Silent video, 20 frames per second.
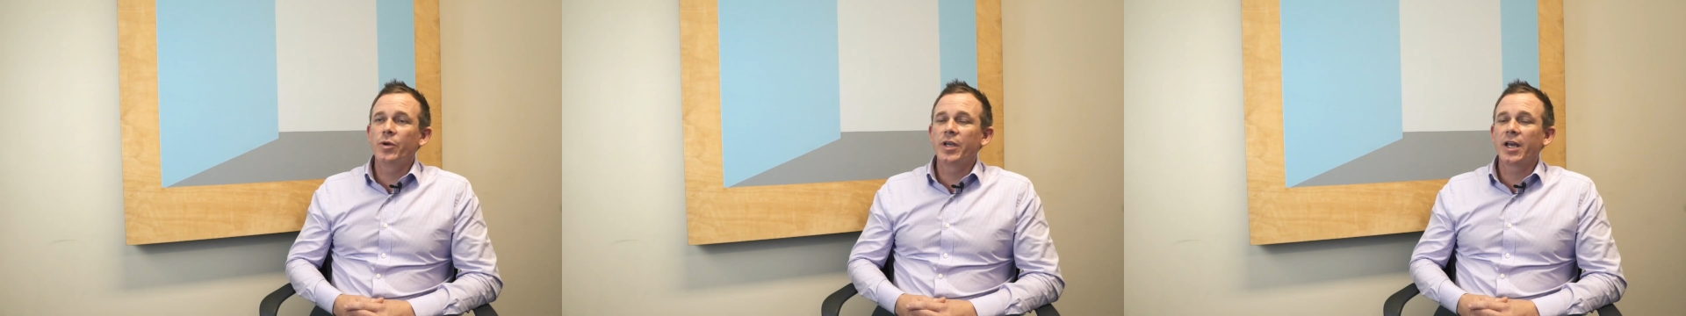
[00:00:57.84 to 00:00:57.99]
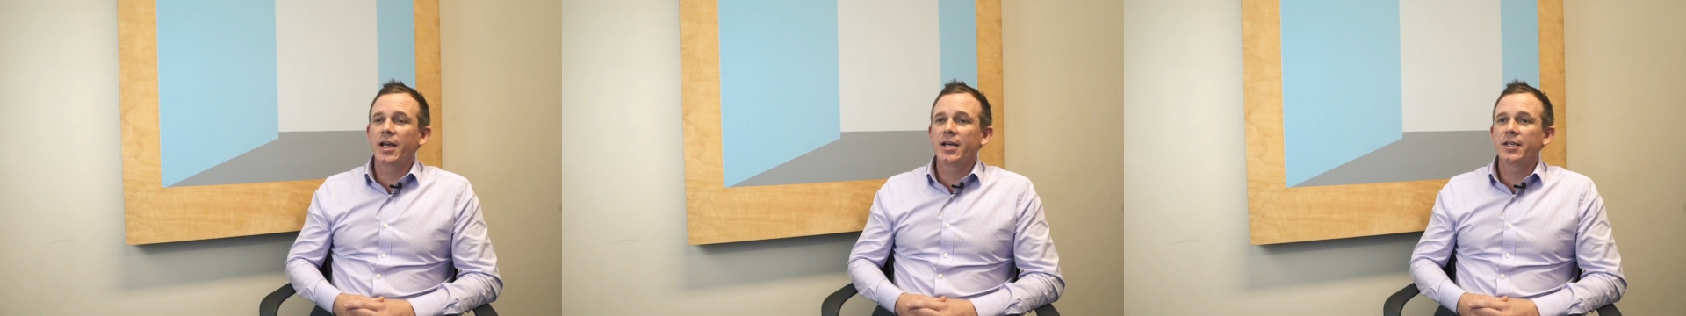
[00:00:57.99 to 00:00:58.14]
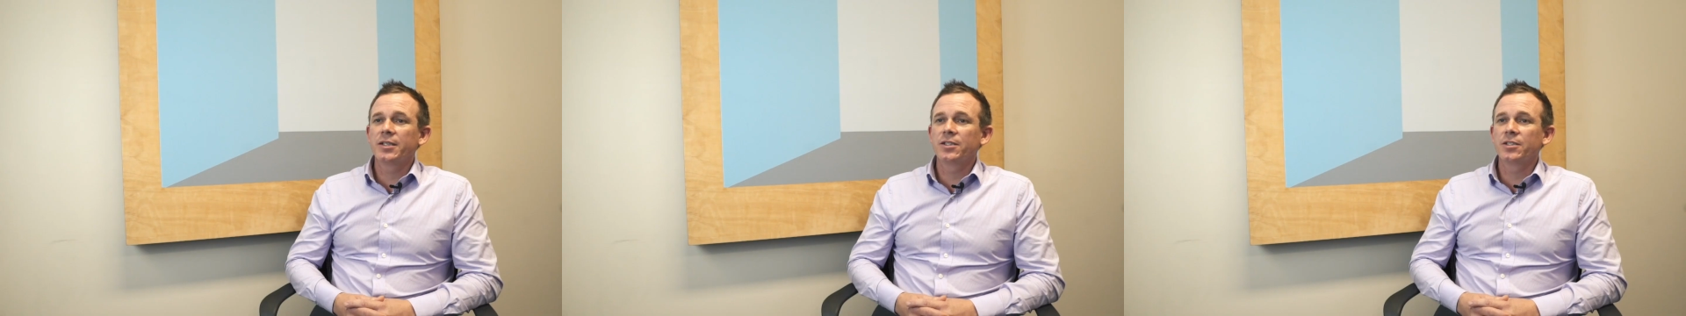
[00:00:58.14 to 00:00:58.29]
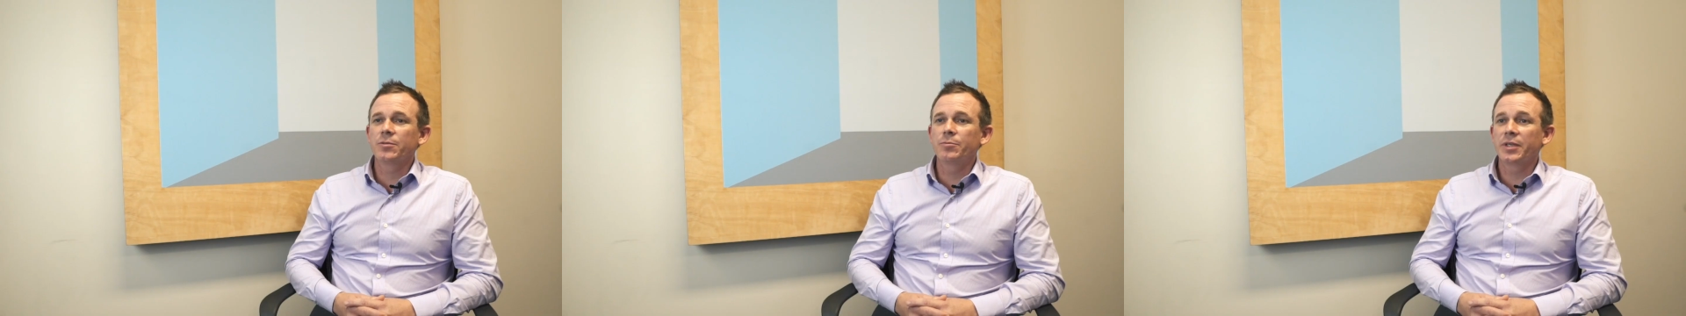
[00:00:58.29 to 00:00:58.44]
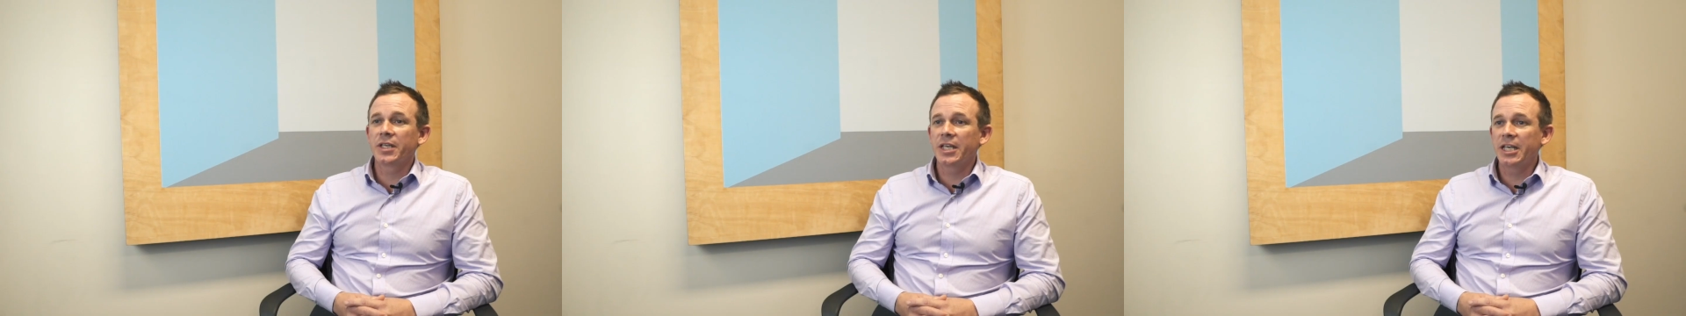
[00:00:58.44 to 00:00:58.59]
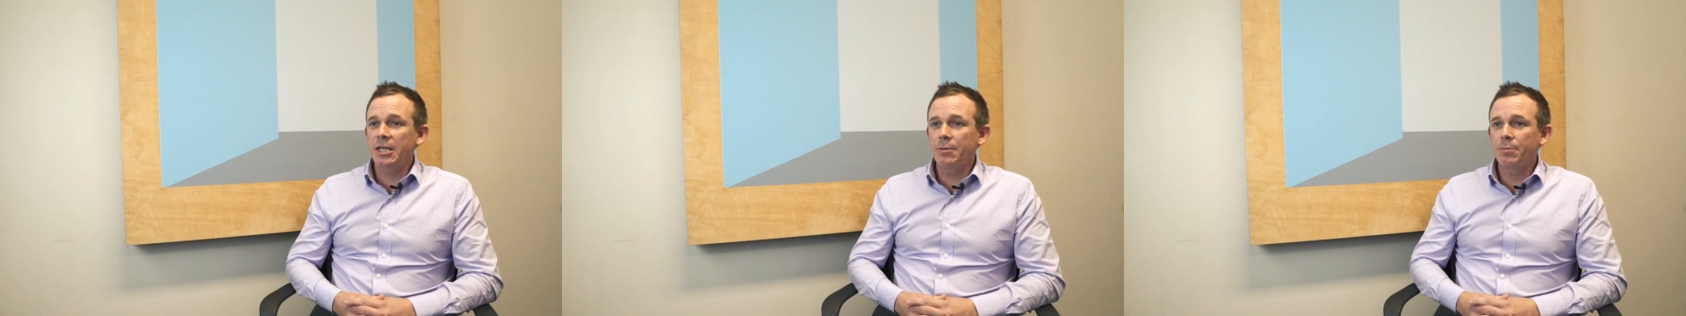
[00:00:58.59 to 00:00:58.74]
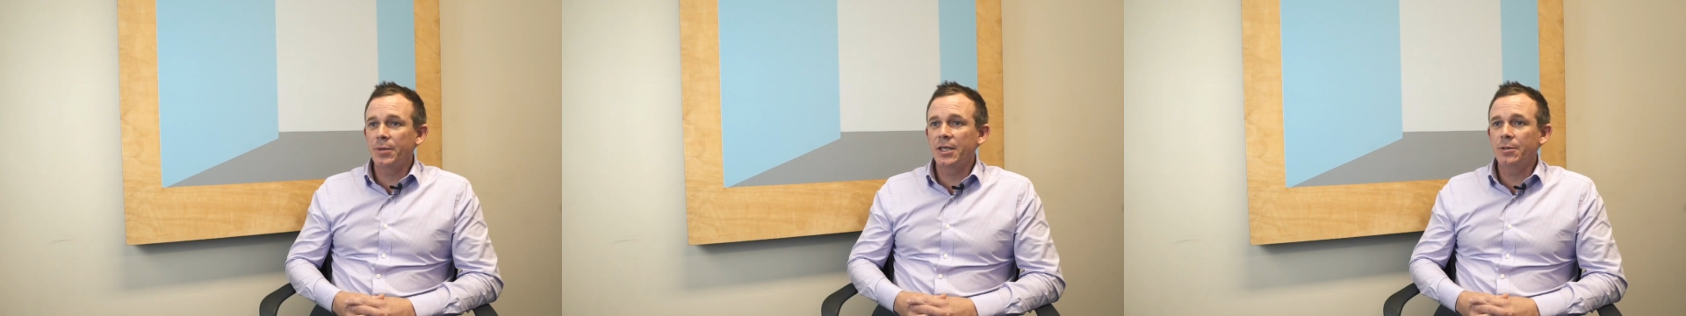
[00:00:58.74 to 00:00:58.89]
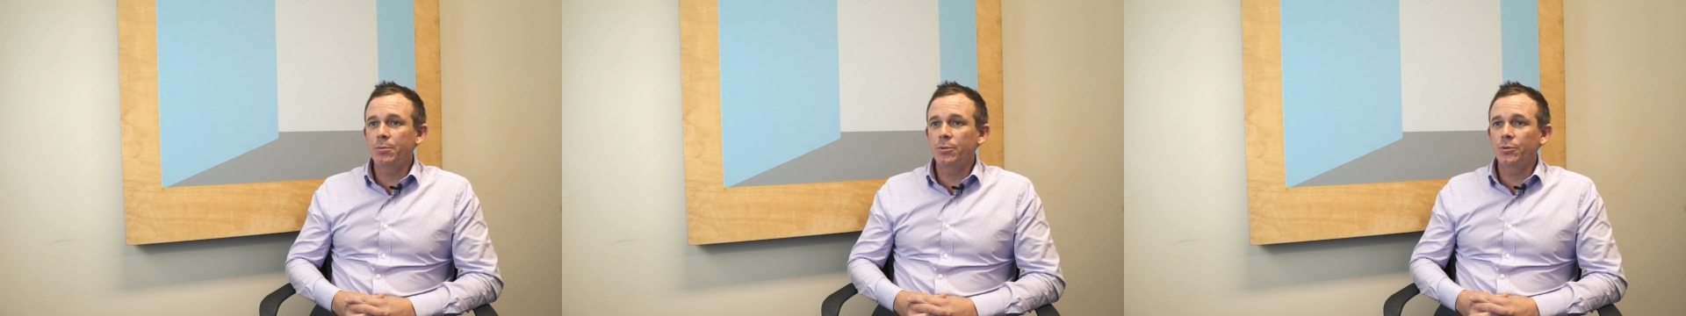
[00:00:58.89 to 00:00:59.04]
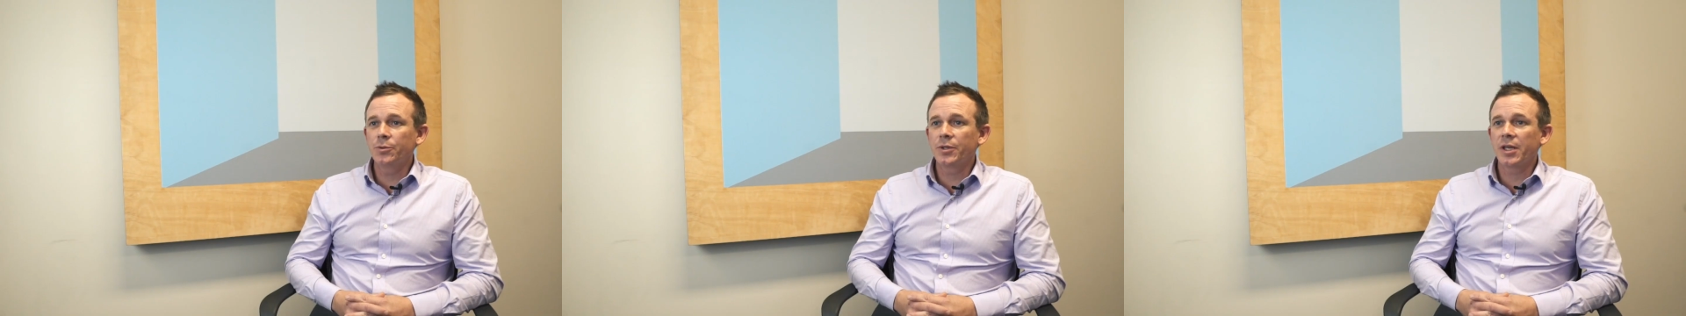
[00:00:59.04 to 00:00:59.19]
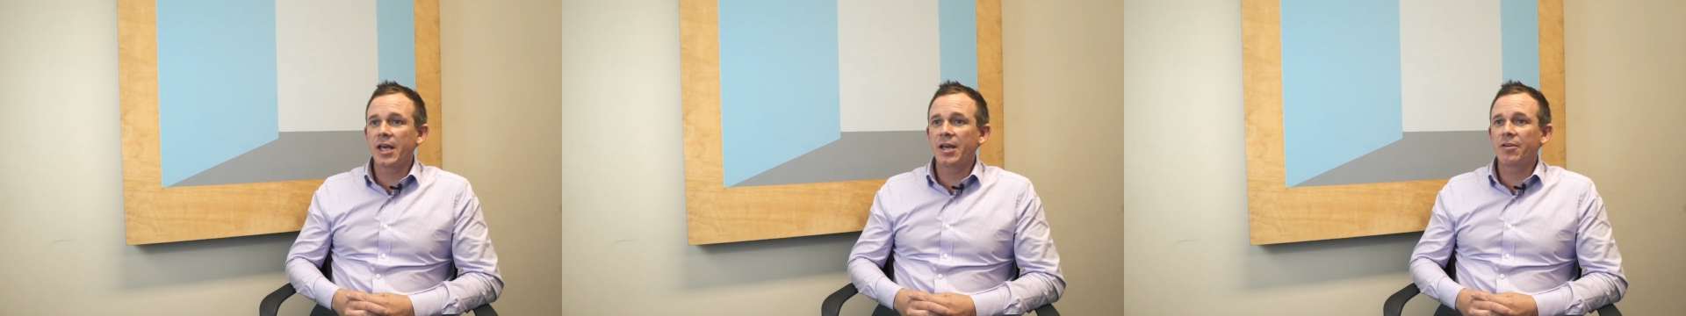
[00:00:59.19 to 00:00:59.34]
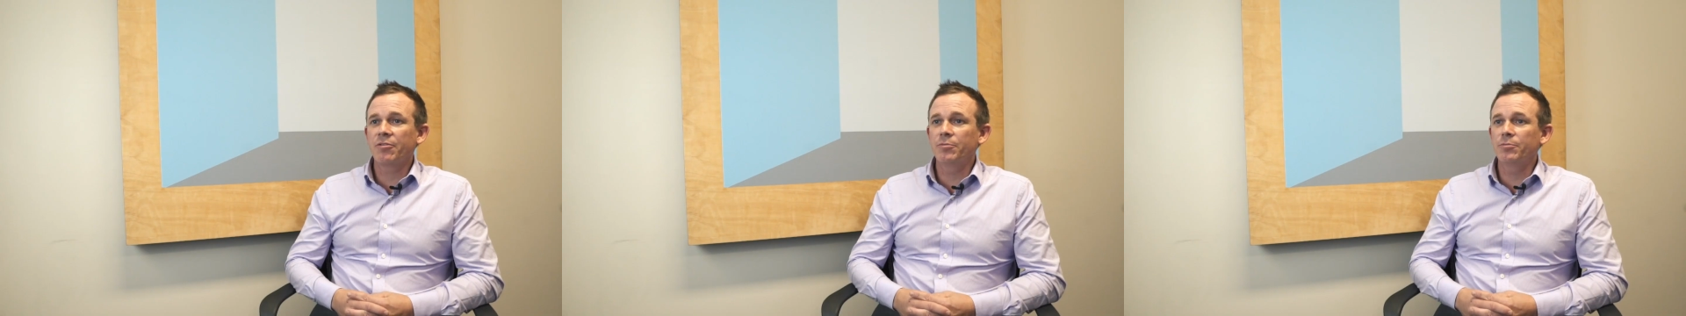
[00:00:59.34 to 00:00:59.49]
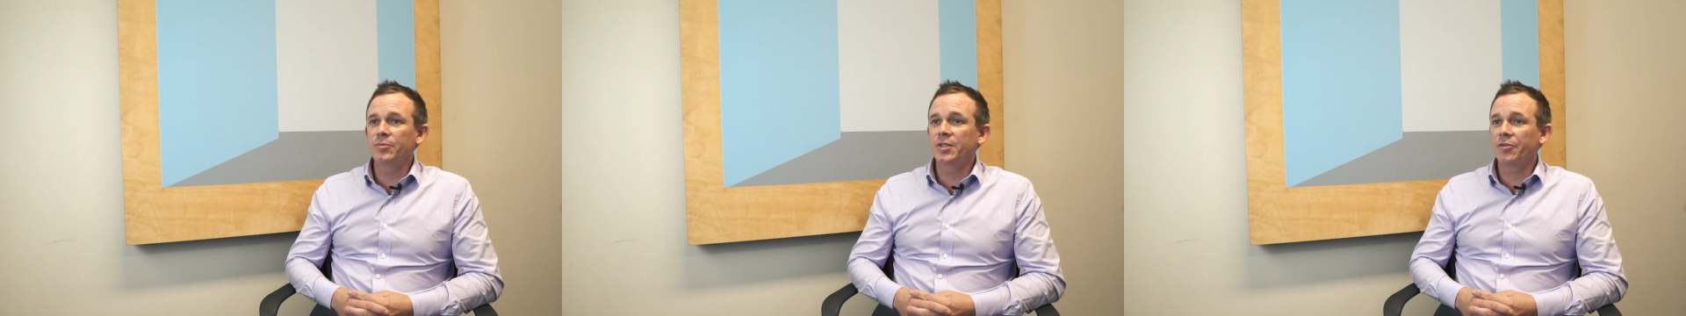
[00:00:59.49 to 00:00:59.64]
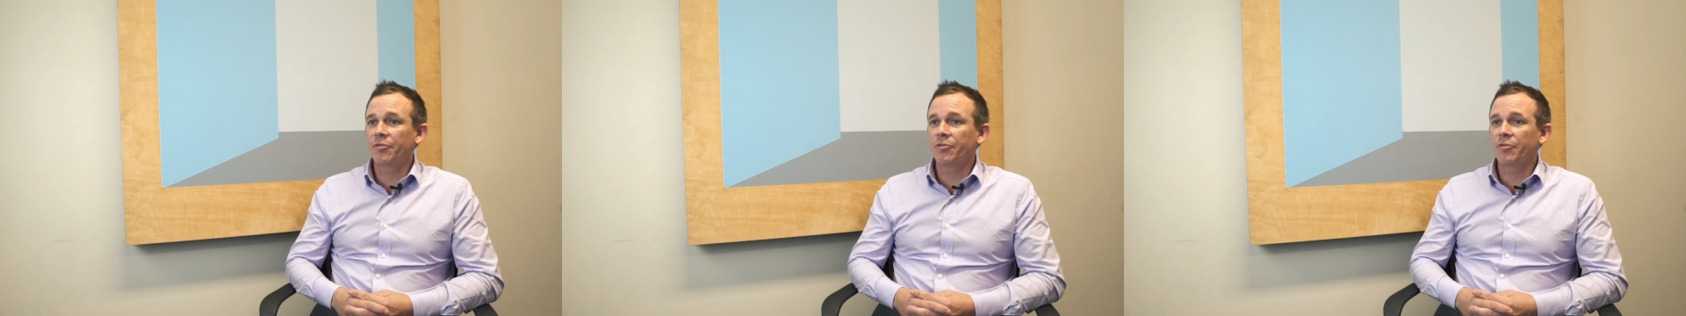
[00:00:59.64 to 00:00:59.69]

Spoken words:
We had some key people there from